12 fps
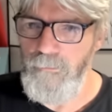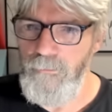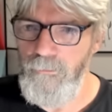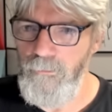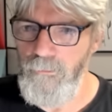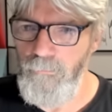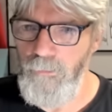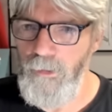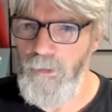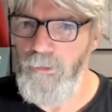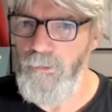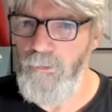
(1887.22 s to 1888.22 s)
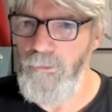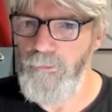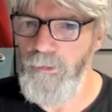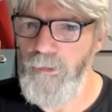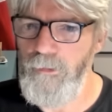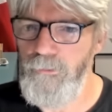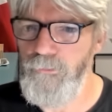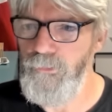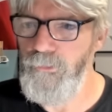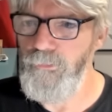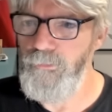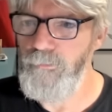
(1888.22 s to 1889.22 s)
or what I call the Alex
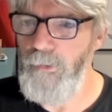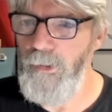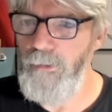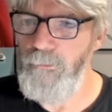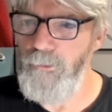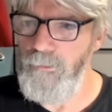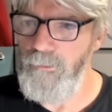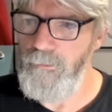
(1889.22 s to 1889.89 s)
Jones Bible.